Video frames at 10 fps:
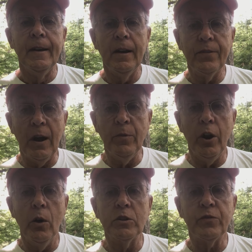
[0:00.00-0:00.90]
have come to
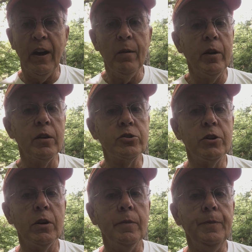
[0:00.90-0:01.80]
know as family this
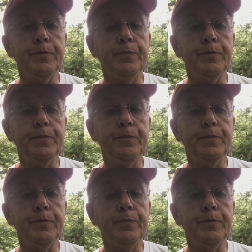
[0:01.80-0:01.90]
year.